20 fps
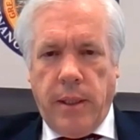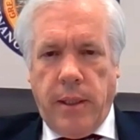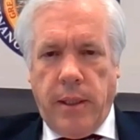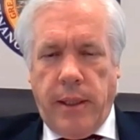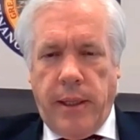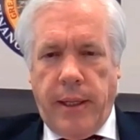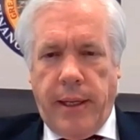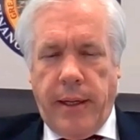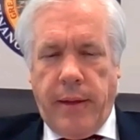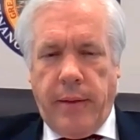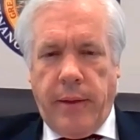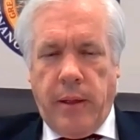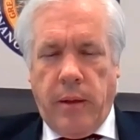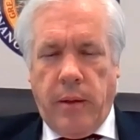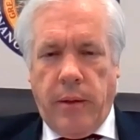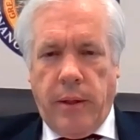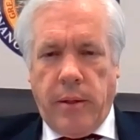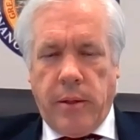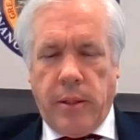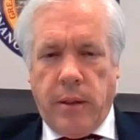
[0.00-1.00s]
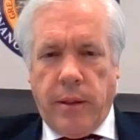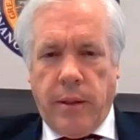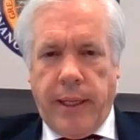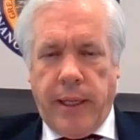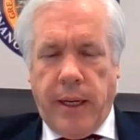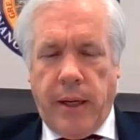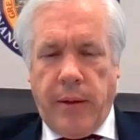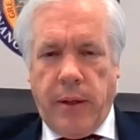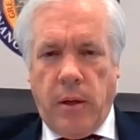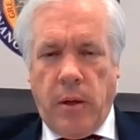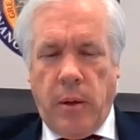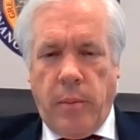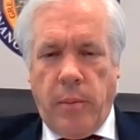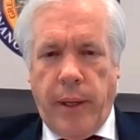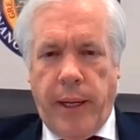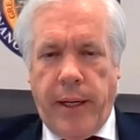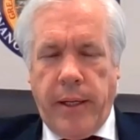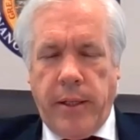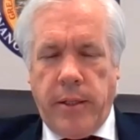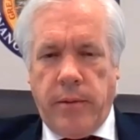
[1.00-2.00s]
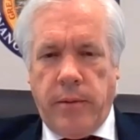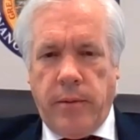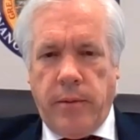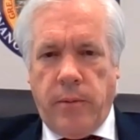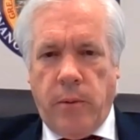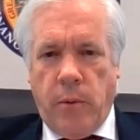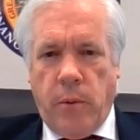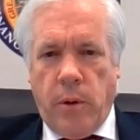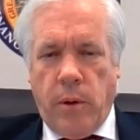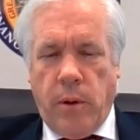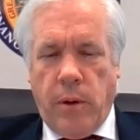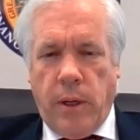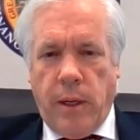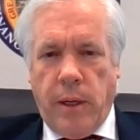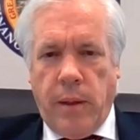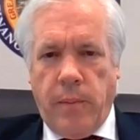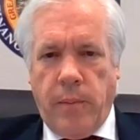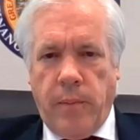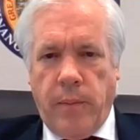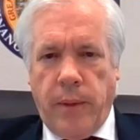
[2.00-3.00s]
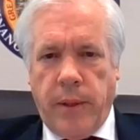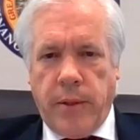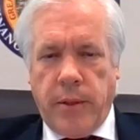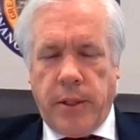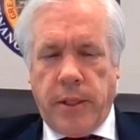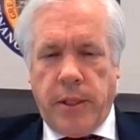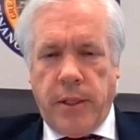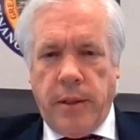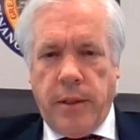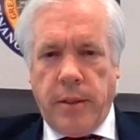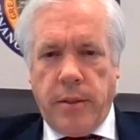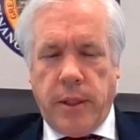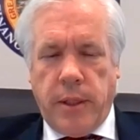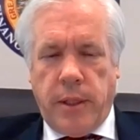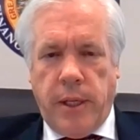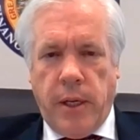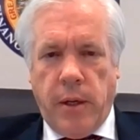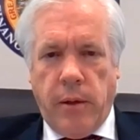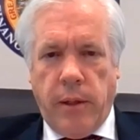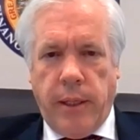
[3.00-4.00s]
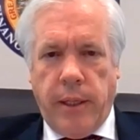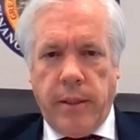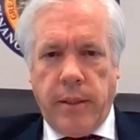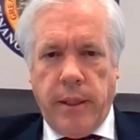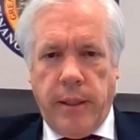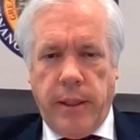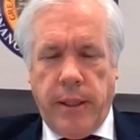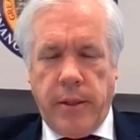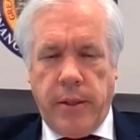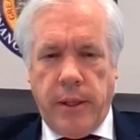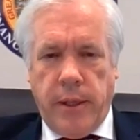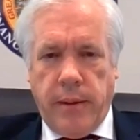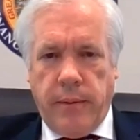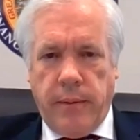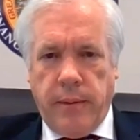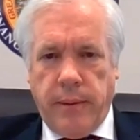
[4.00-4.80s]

And there's a link on the homepage for the securities initiative.